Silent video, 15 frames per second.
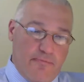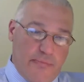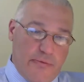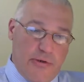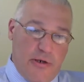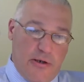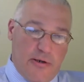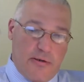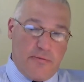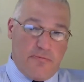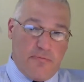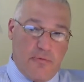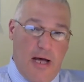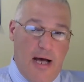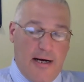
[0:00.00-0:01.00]
your
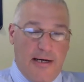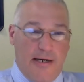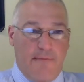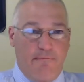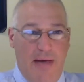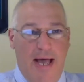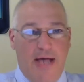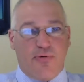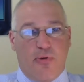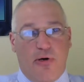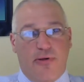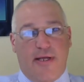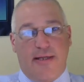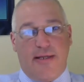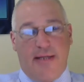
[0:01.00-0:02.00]
login and password,
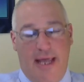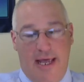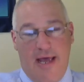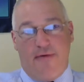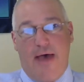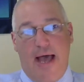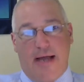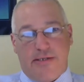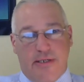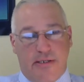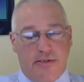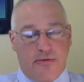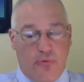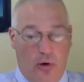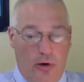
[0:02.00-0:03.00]
then they have access
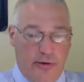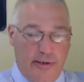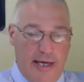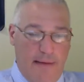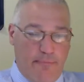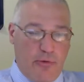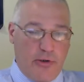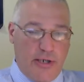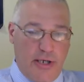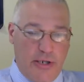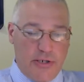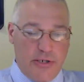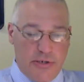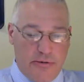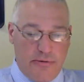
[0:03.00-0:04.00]
to all the
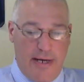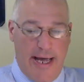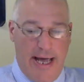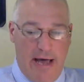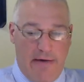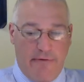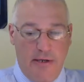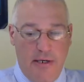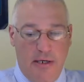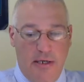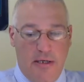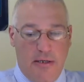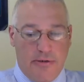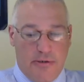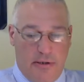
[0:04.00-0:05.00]
applications you have.
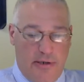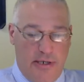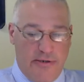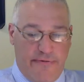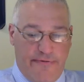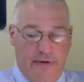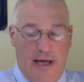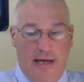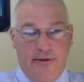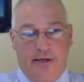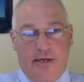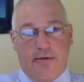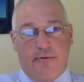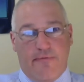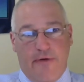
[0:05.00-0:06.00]
So there is a
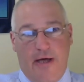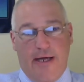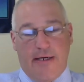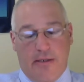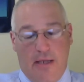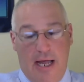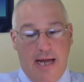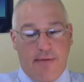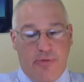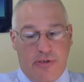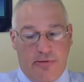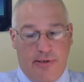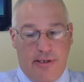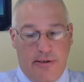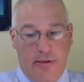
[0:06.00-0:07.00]
fine line
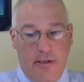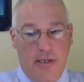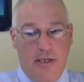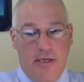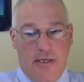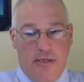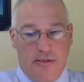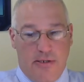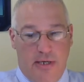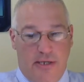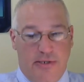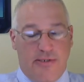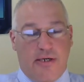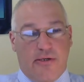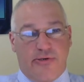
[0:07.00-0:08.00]
between is
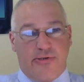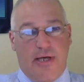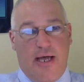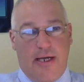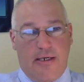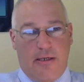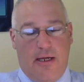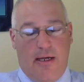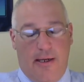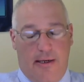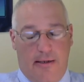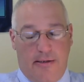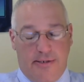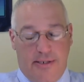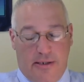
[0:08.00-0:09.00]
single
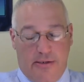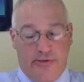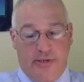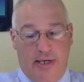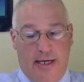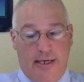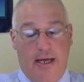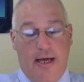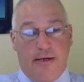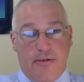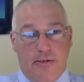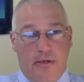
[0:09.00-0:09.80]
sign-on